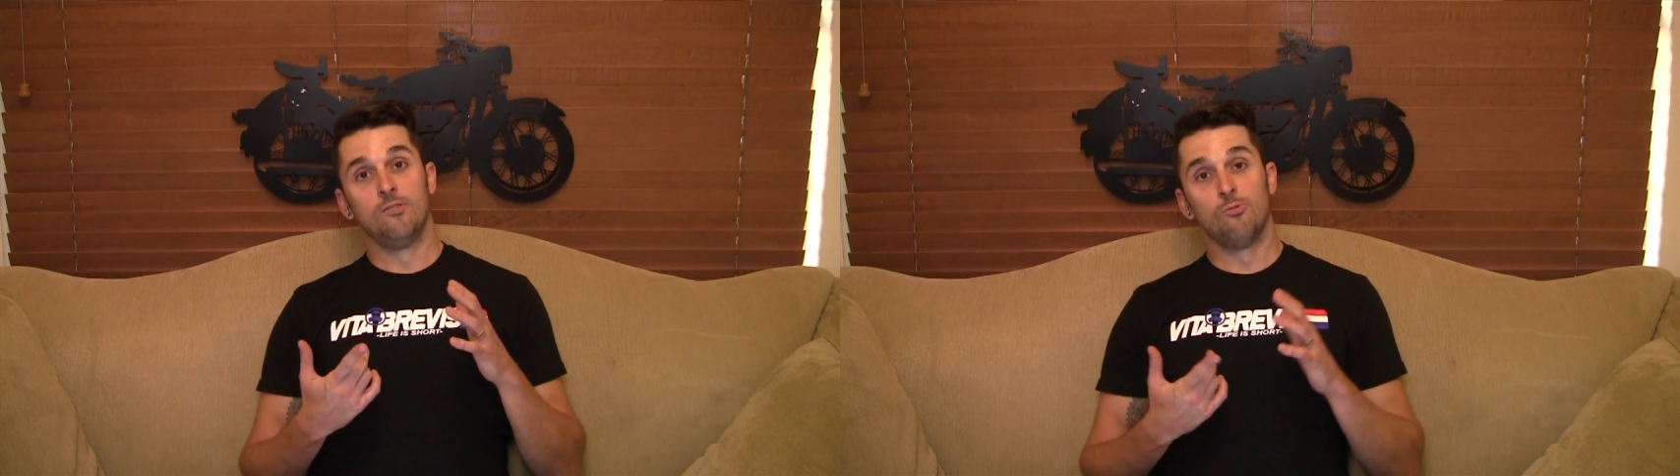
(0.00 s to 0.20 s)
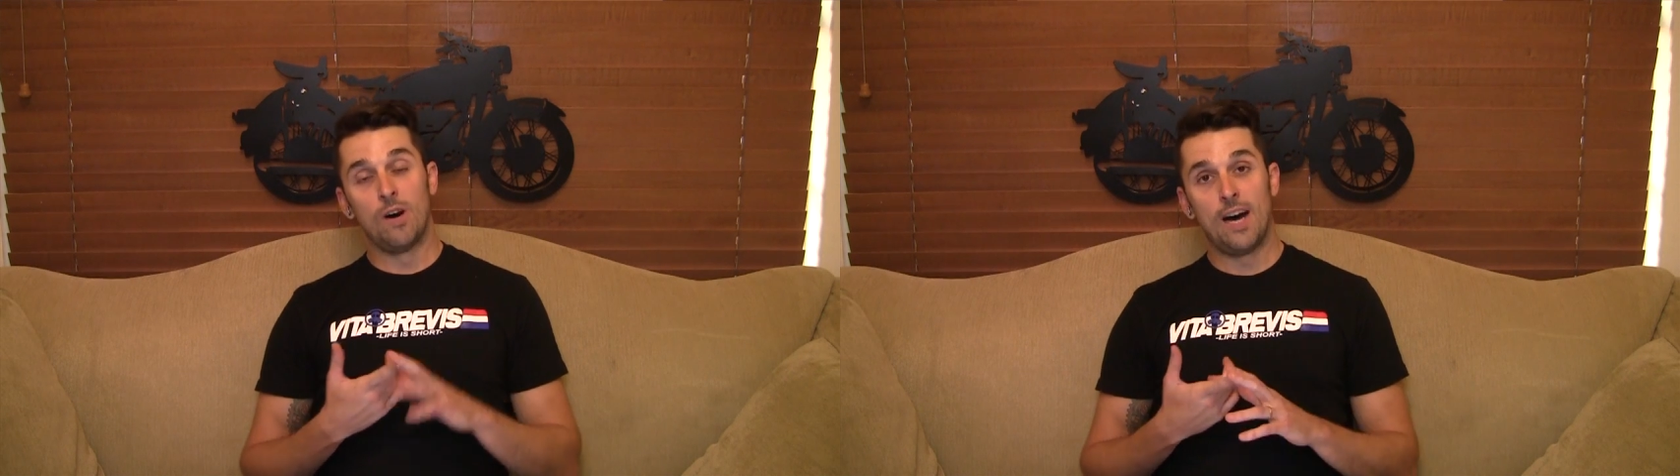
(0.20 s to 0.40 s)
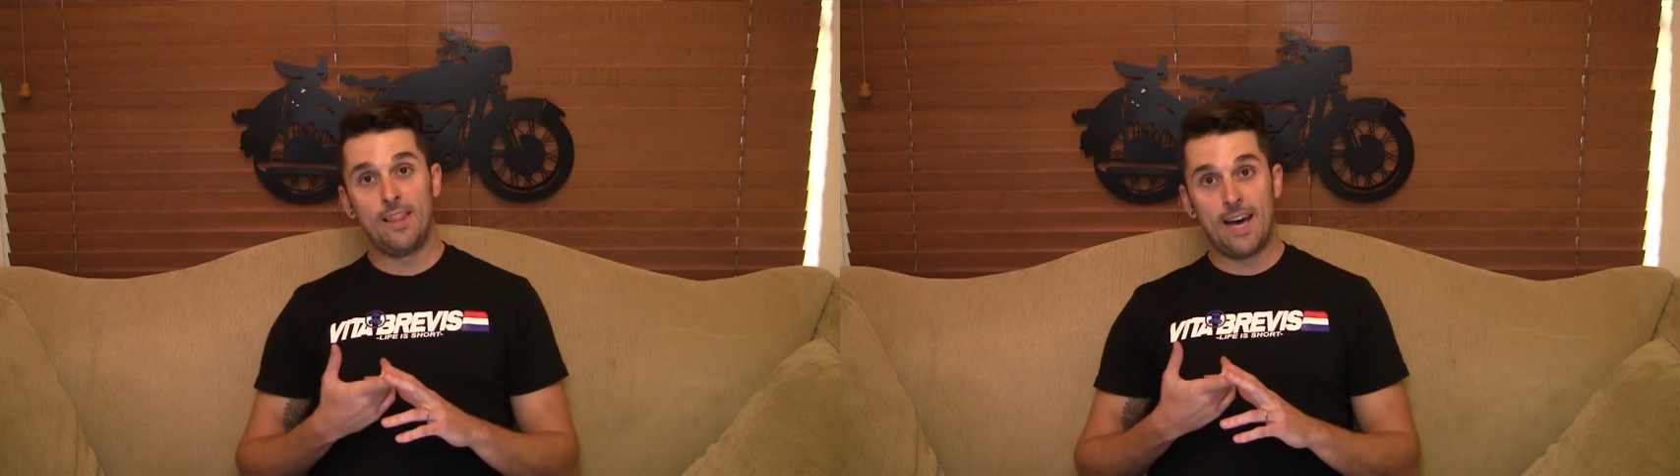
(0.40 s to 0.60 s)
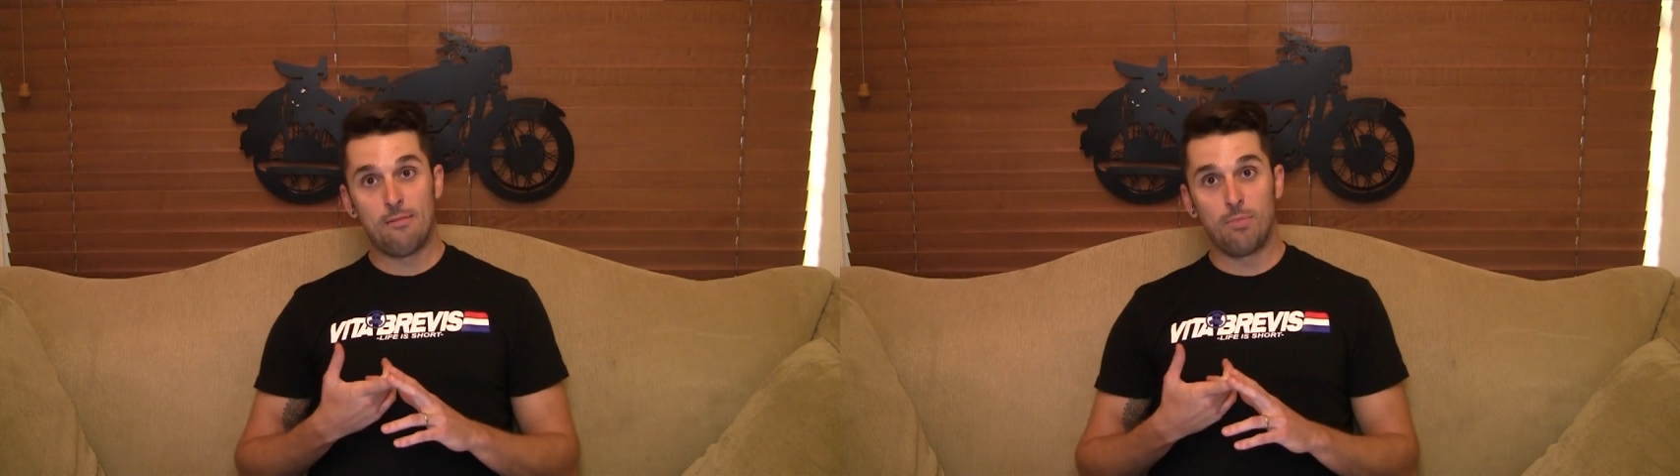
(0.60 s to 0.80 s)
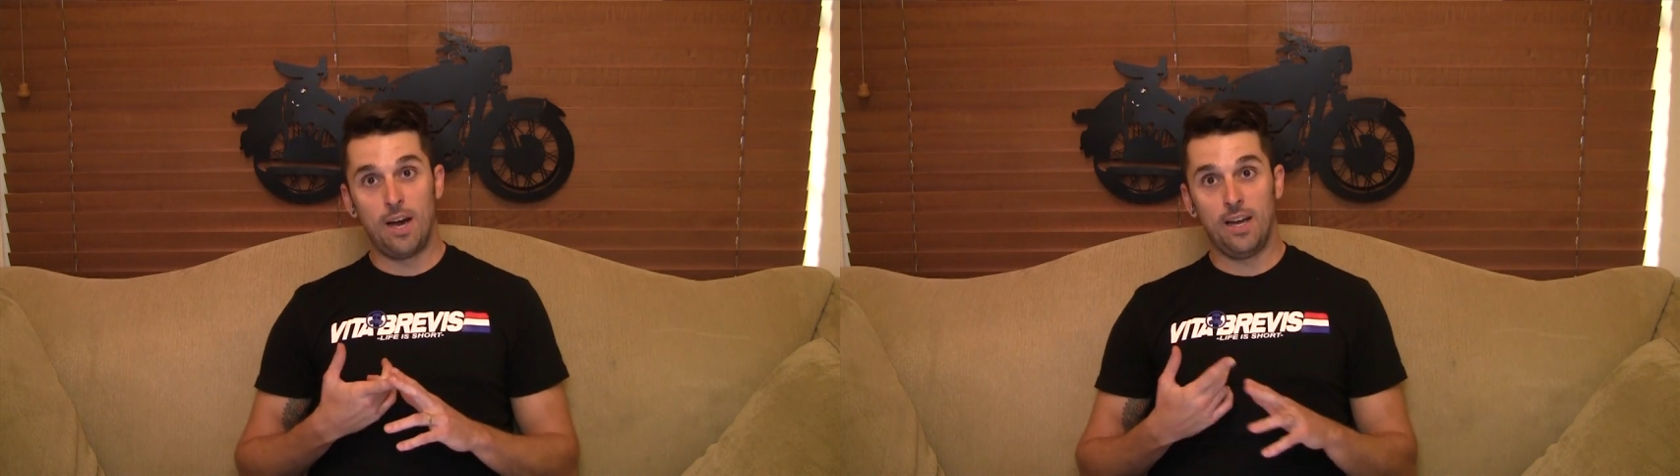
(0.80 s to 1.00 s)
why
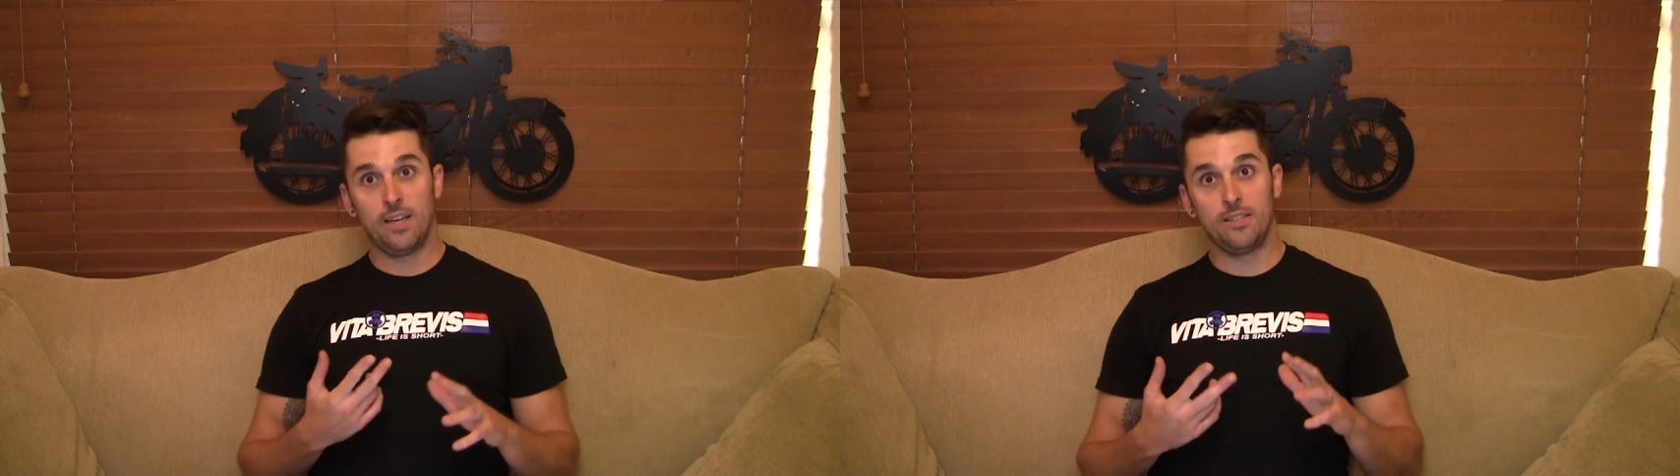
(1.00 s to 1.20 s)
that bike?